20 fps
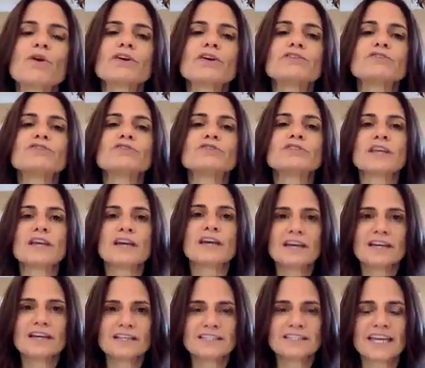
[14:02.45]
All you do is
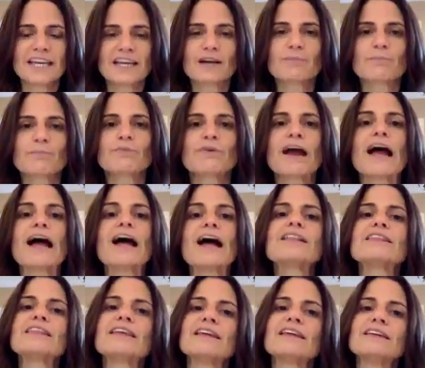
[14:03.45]
take a
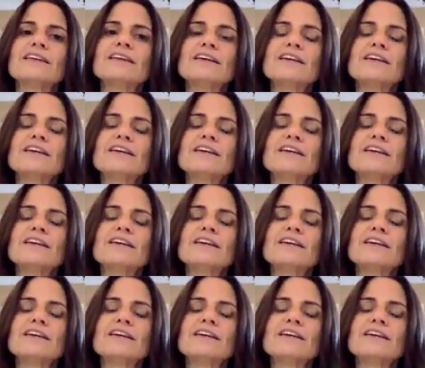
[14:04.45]
breath and